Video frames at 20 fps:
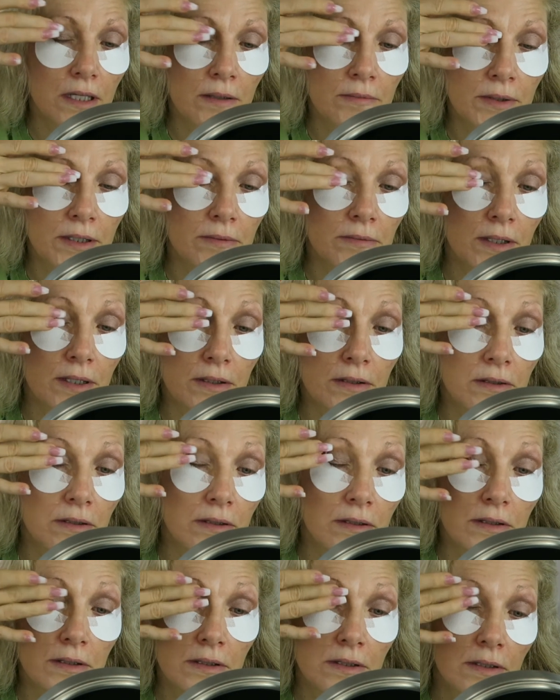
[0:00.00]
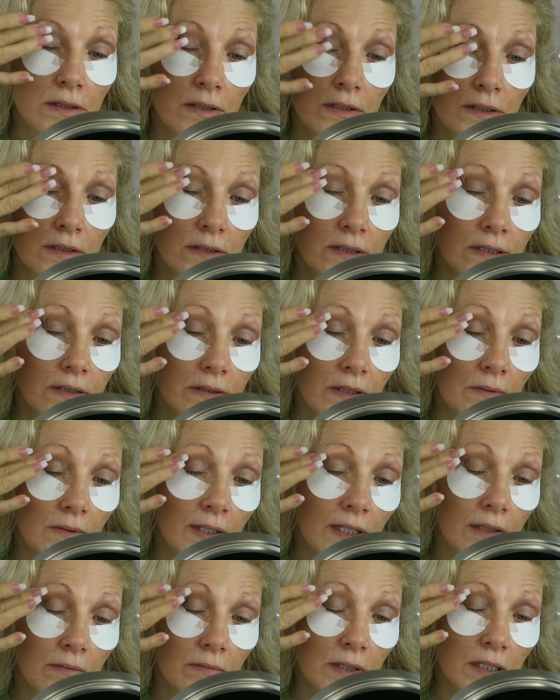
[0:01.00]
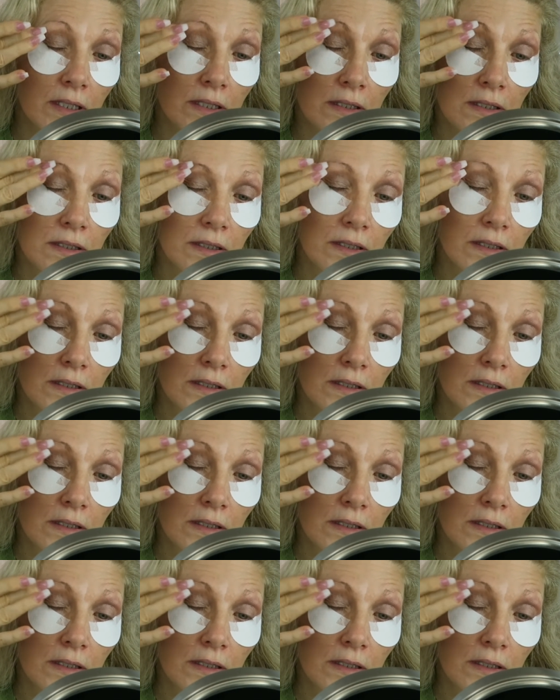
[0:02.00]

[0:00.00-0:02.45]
I mean my whole, you know what I mean.